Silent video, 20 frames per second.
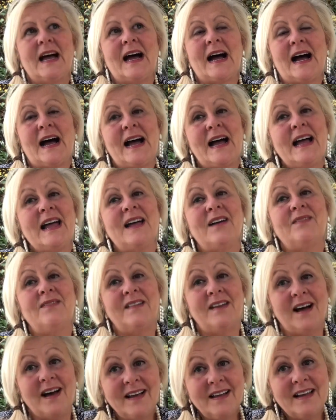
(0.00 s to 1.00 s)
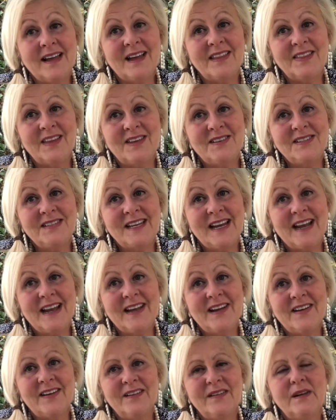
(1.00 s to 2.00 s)
I have not cut those
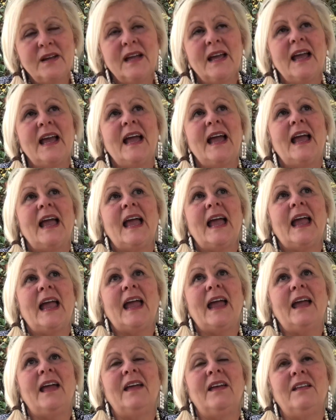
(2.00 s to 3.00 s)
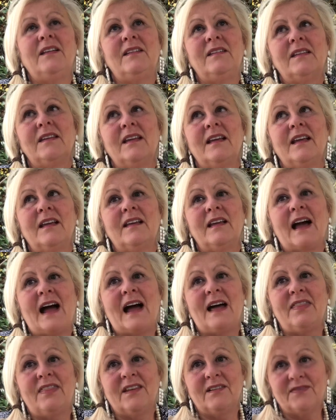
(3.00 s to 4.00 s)
down, and
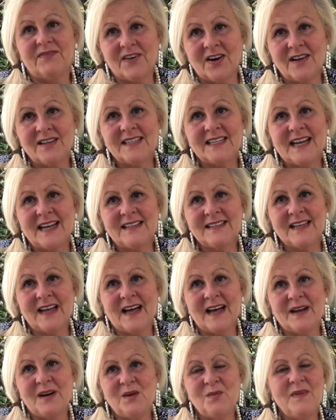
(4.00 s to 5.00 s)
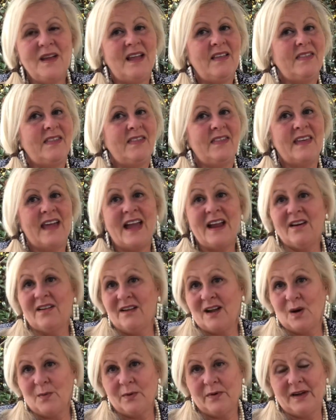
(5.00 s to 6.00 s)
the frost has got them. They are
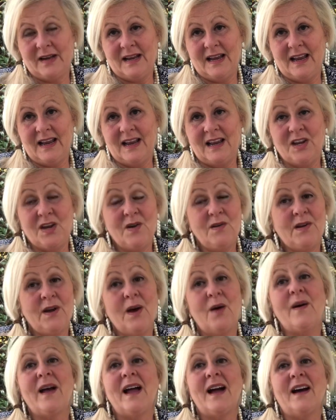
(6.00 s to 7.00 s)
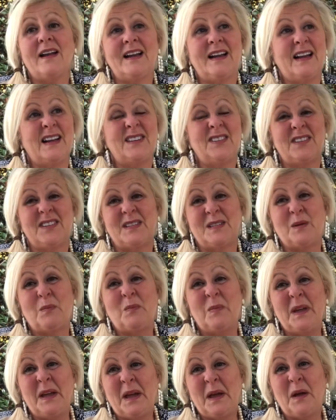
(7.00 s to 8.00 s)
not pretty. You go out and it's just a
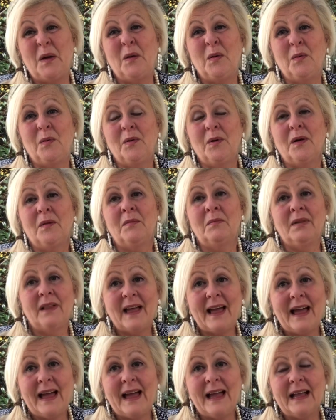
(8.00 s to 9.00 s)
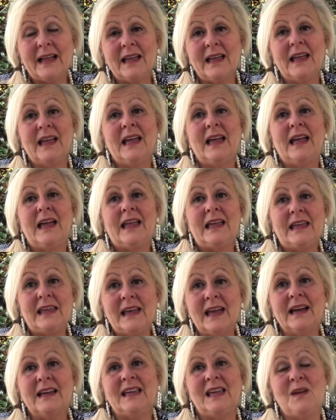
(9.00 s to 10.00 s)
big old black
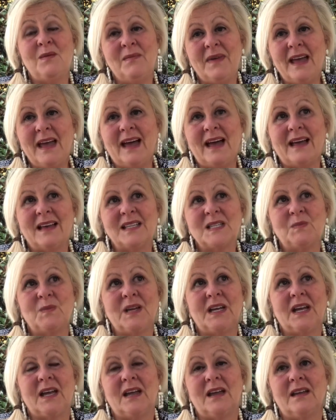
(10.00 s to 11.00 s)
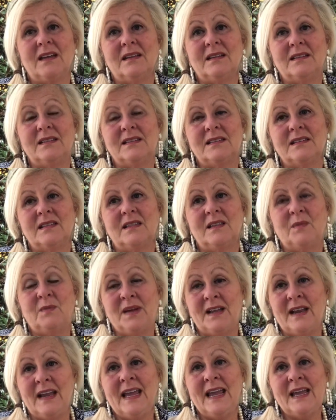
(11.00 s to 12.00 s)
yucky mess, because the
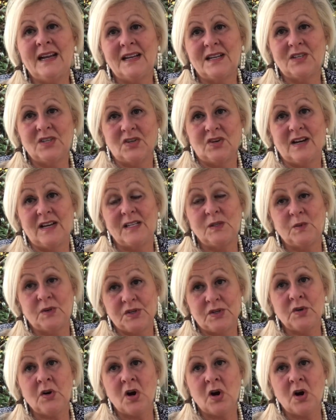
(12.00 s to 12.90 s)
banana trees, which are